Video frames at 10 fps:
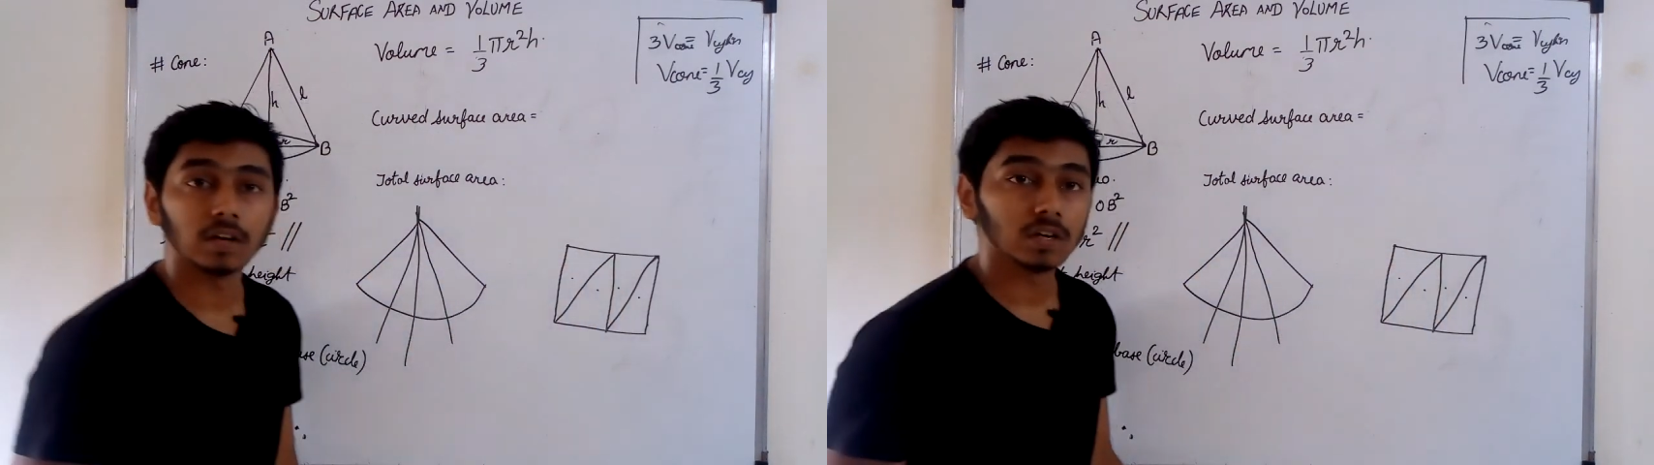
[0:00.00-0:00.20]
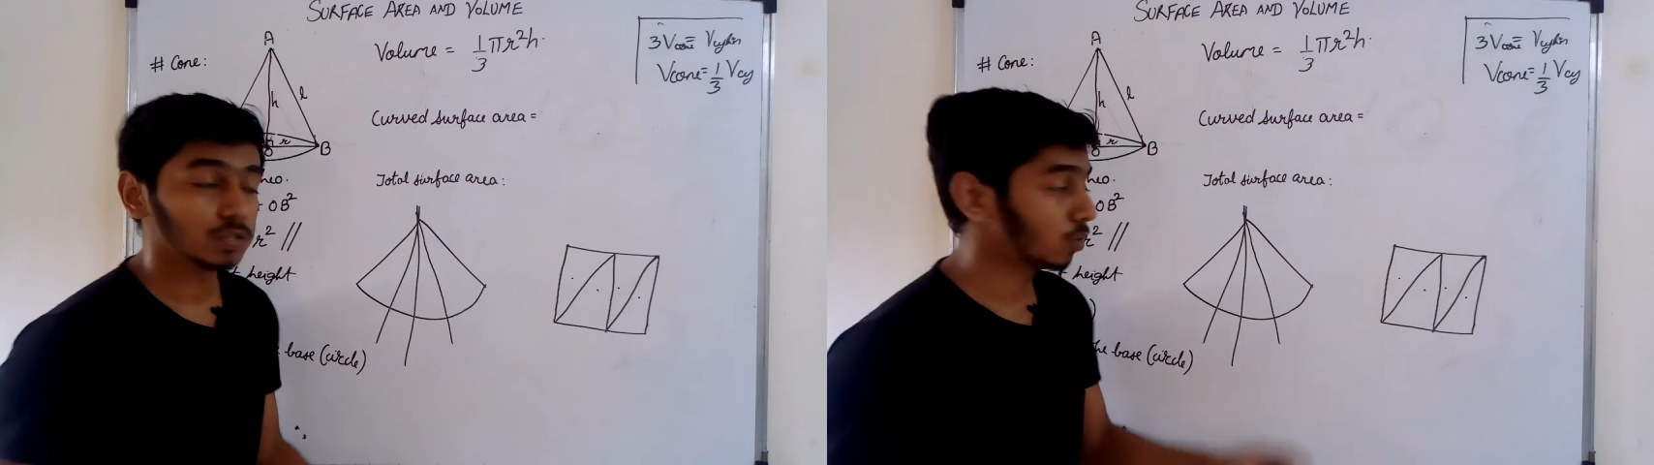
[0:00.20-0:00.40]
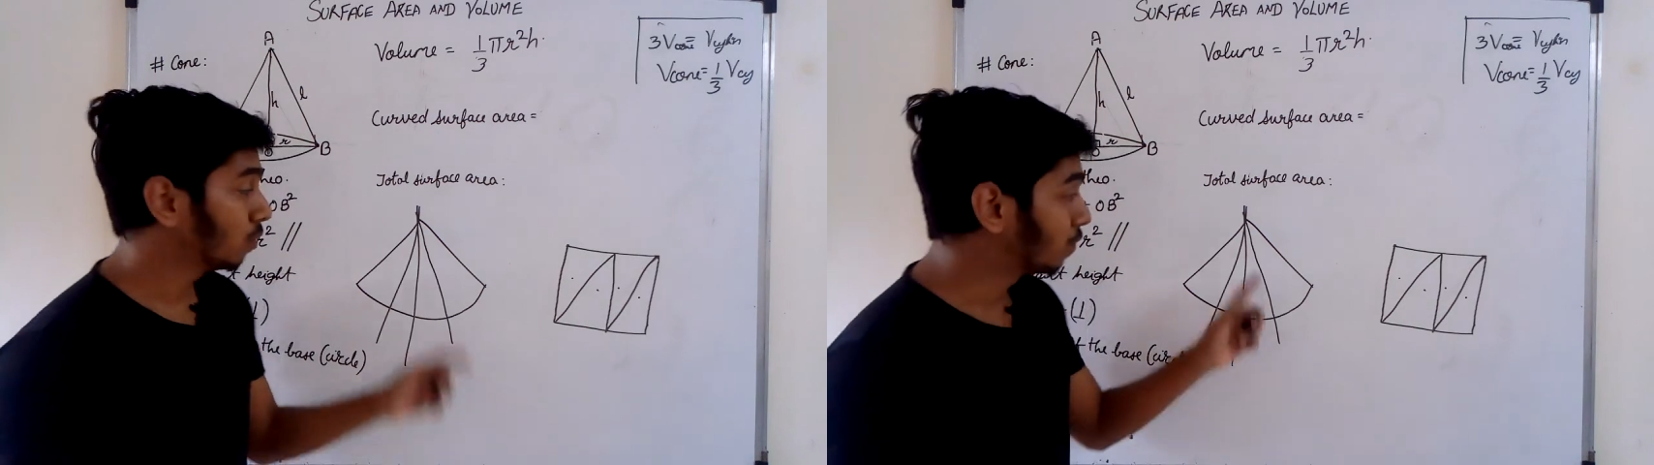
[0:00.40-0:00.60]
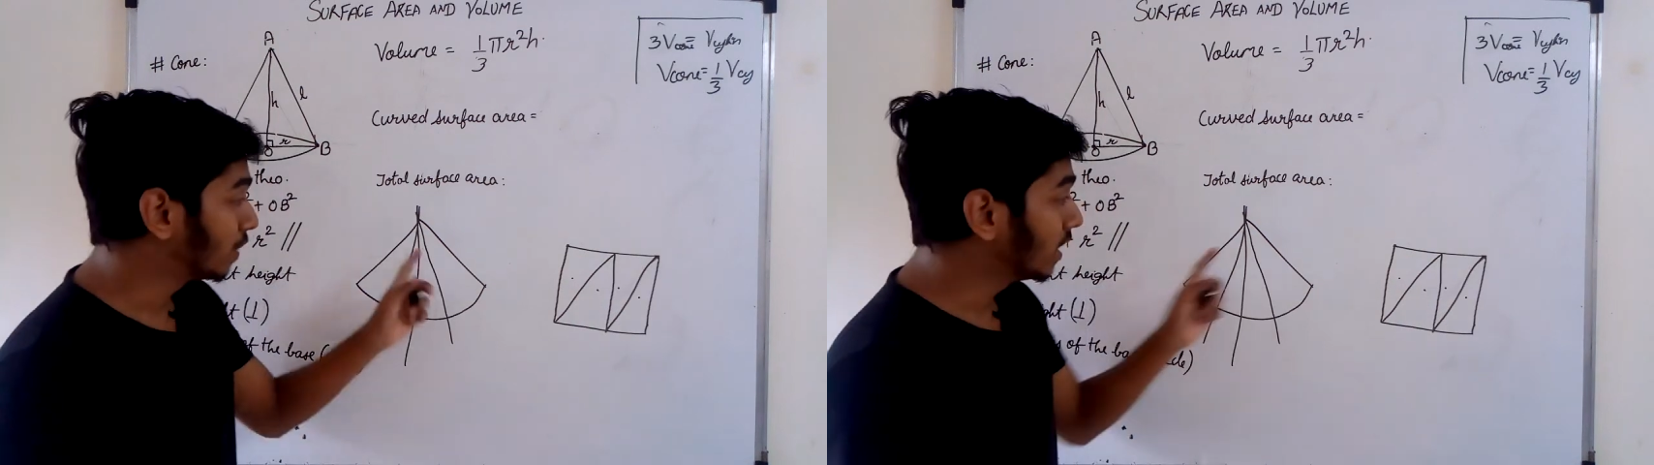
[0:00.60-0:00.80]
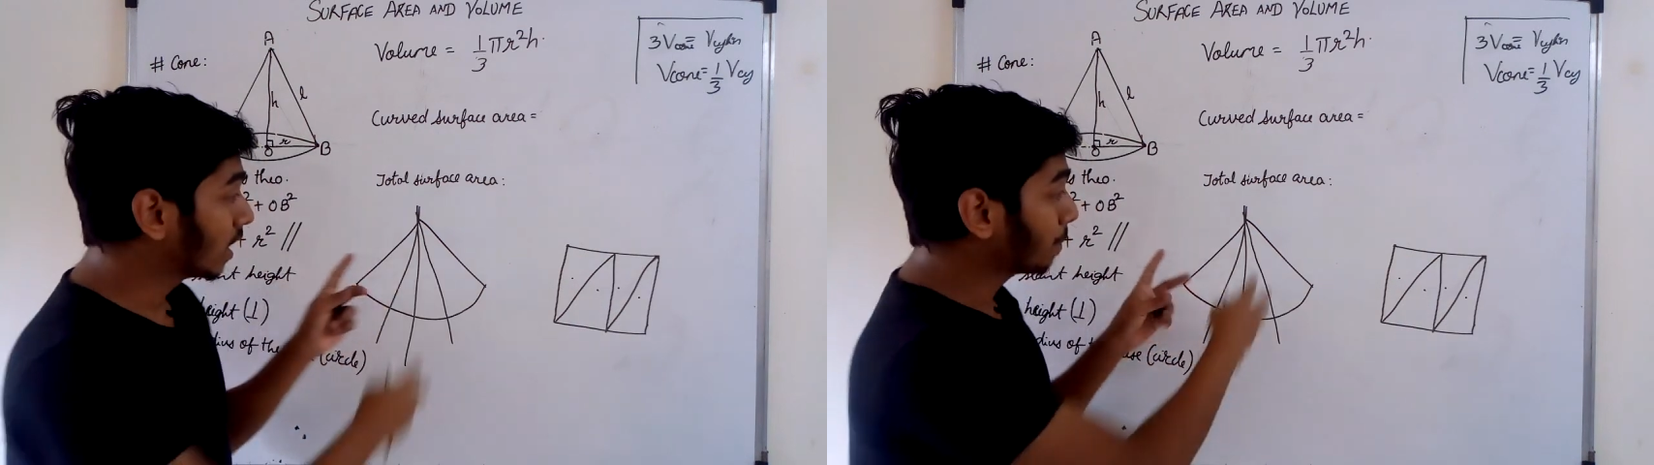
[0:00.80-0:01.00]
So
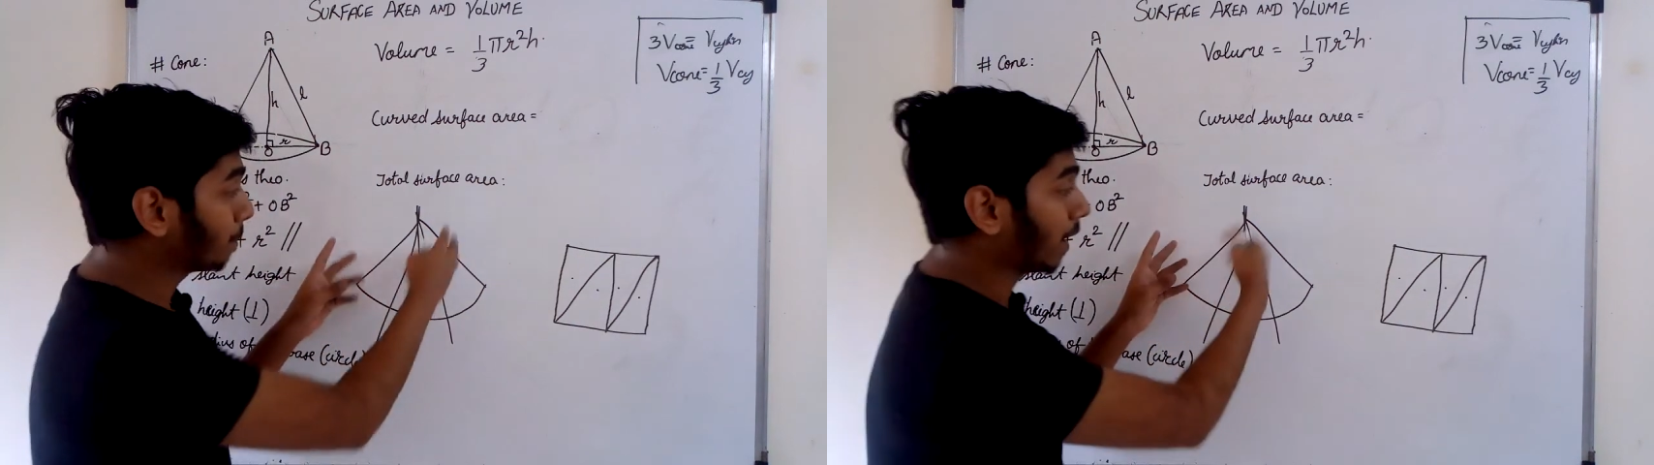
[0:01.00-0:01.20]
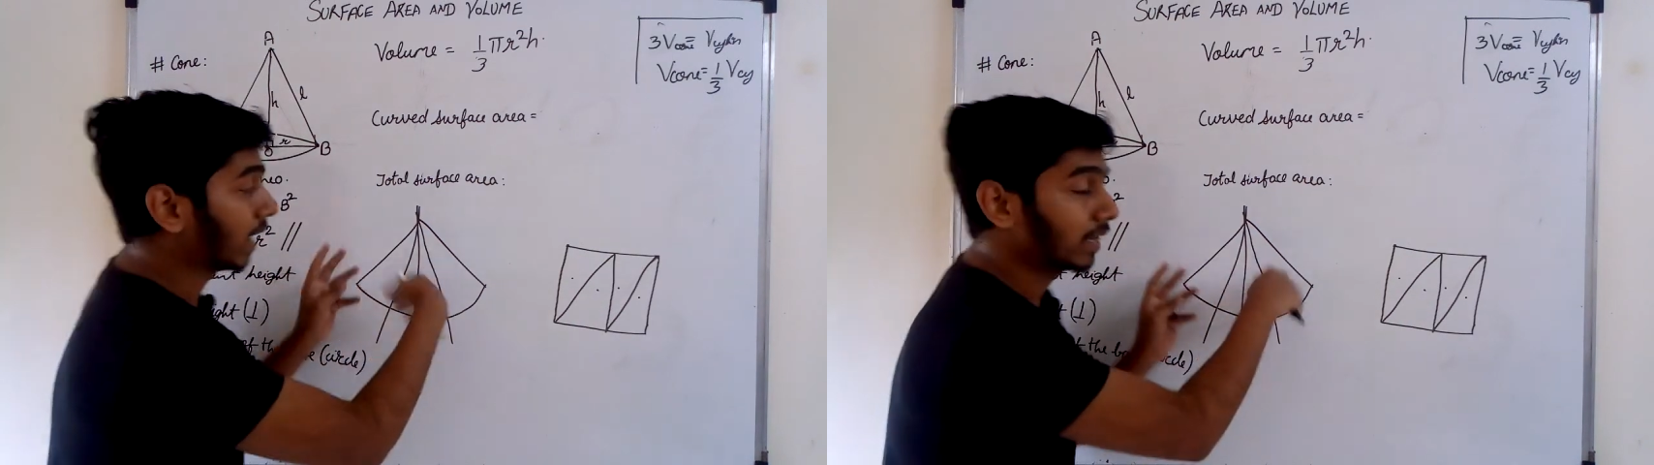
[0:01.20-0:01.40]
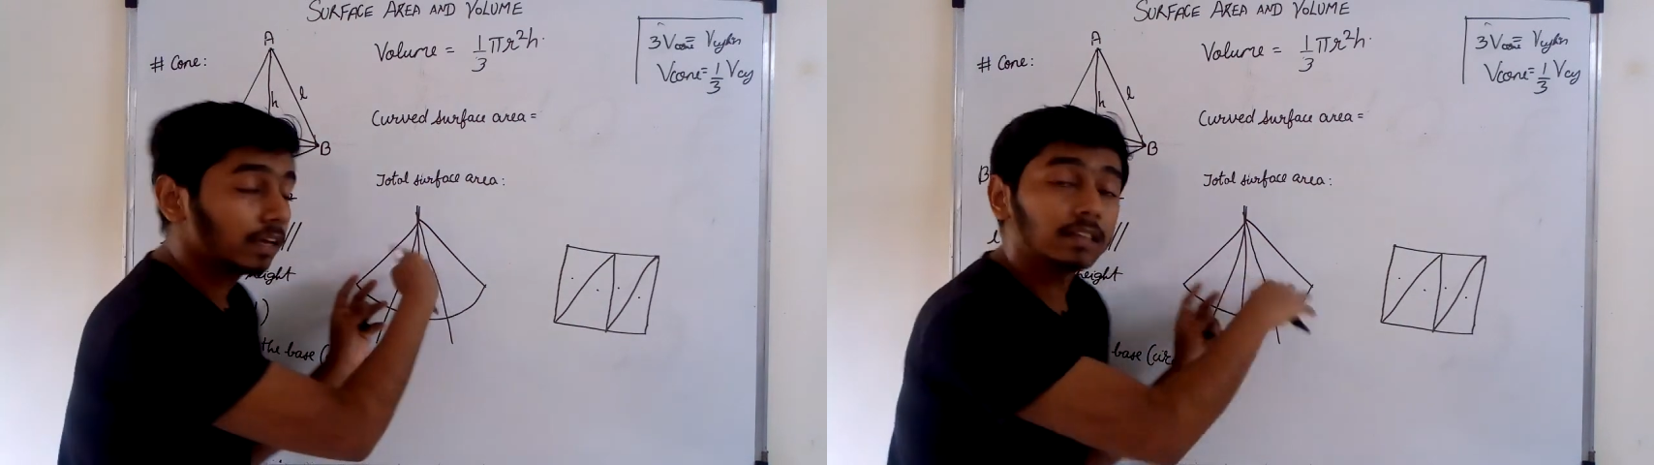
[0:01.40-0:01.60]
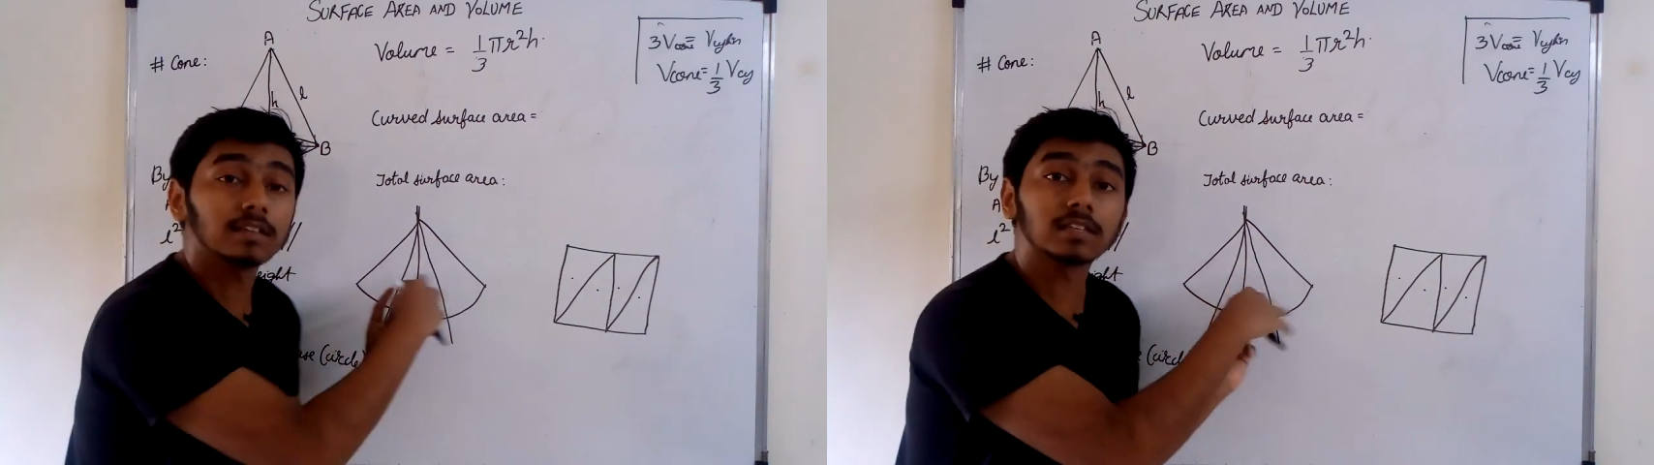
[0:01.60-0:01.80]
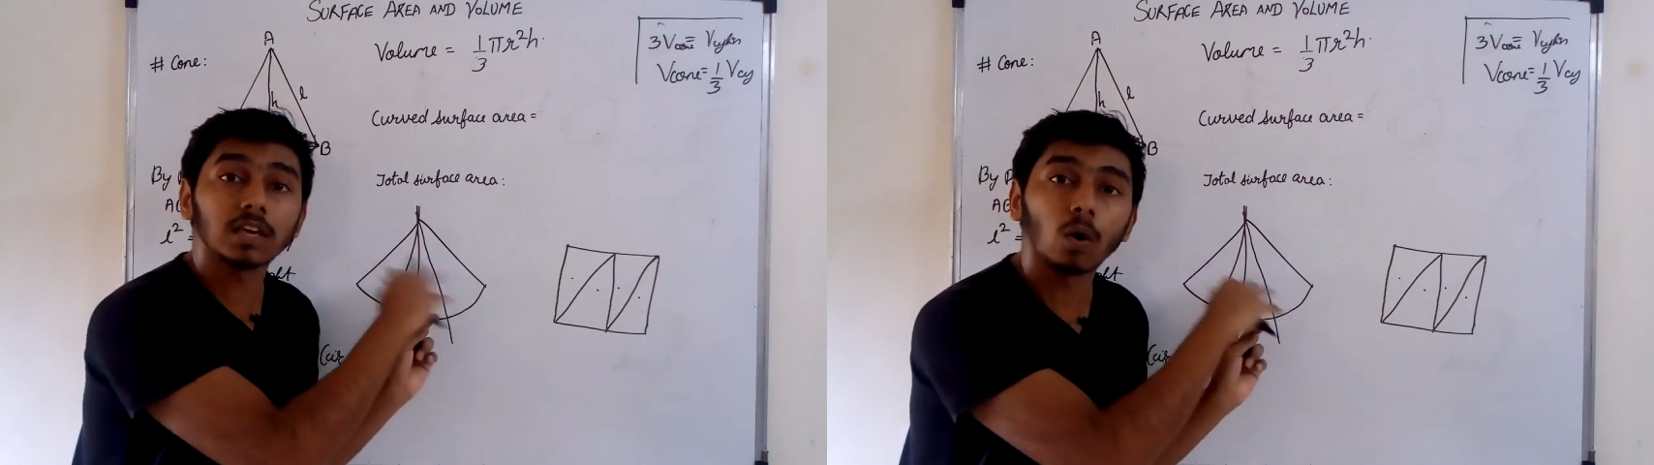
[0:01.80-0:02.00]
we are packing
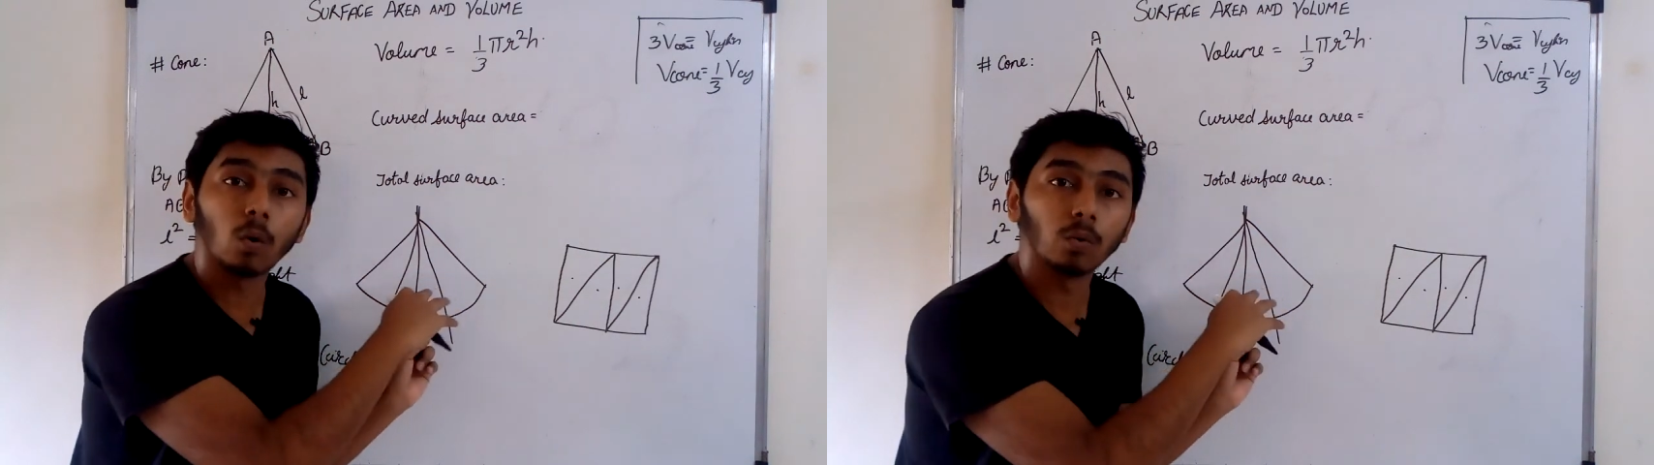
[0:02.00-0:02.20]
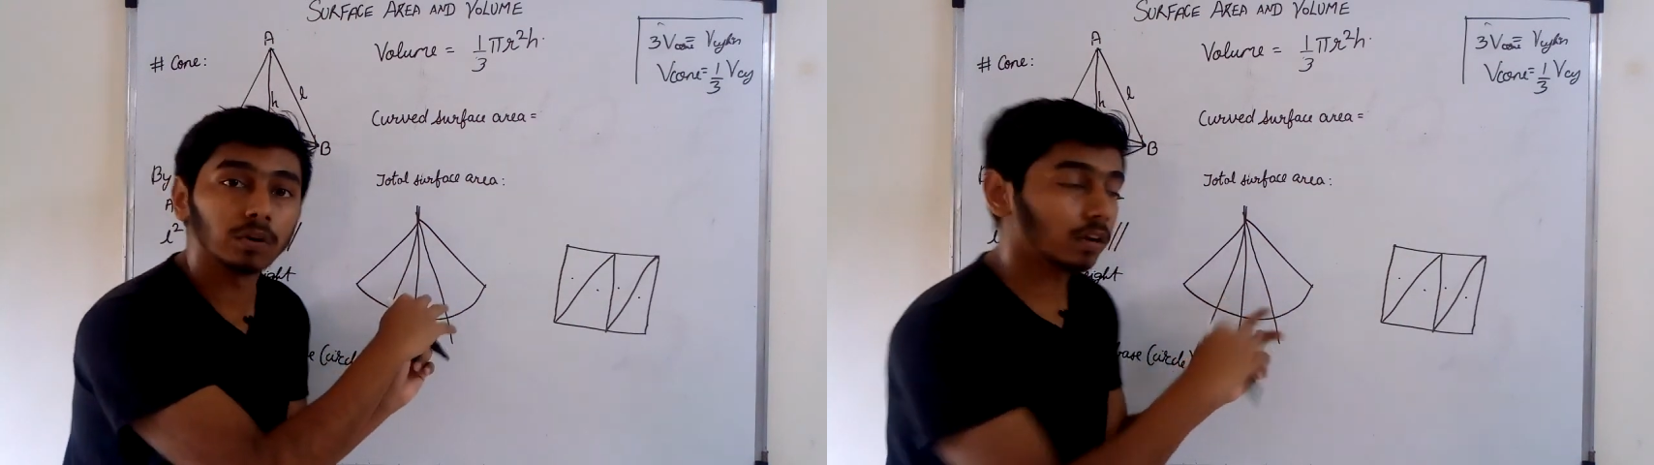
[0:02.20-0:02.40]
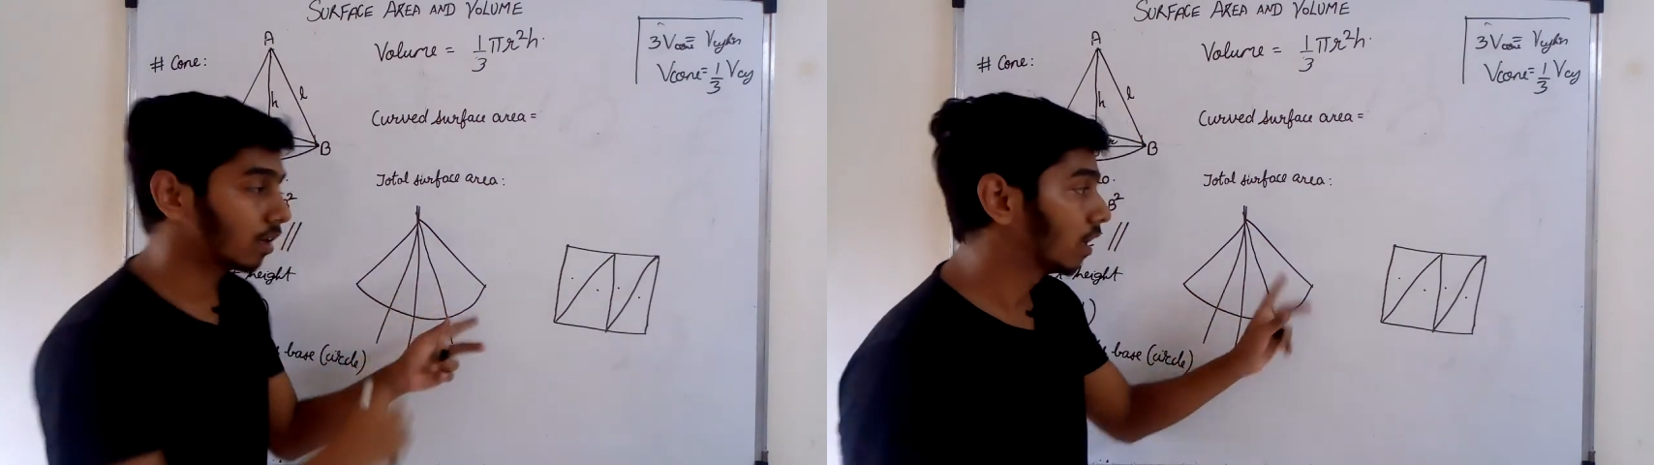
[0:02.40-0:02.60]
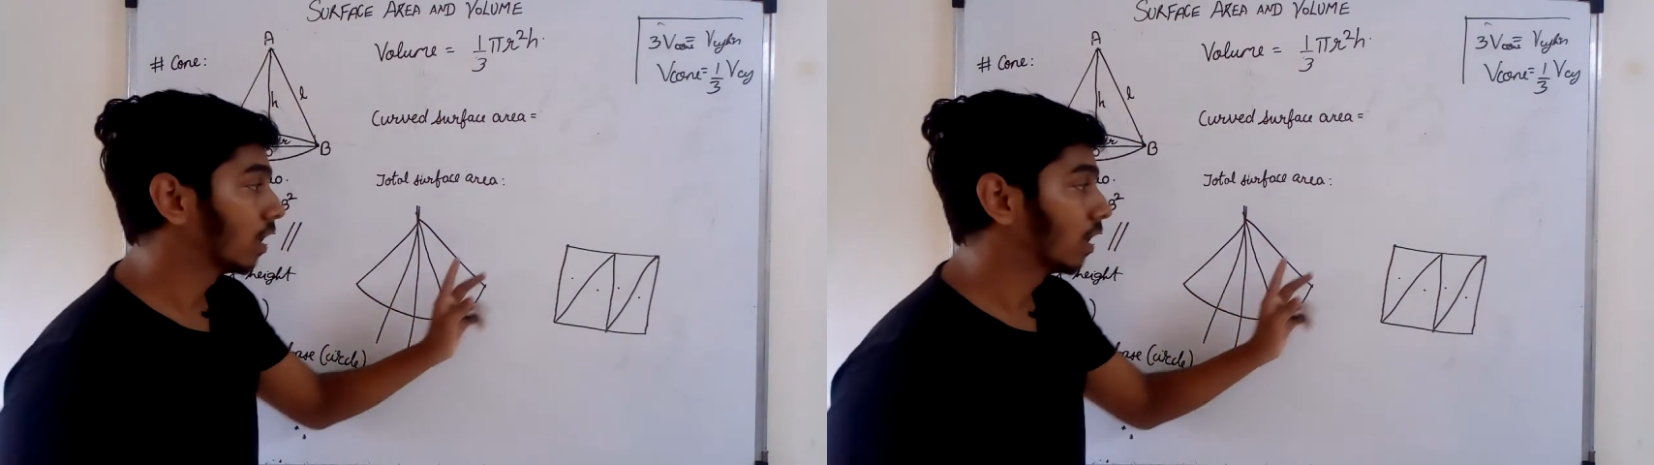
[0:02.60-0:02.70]
this cone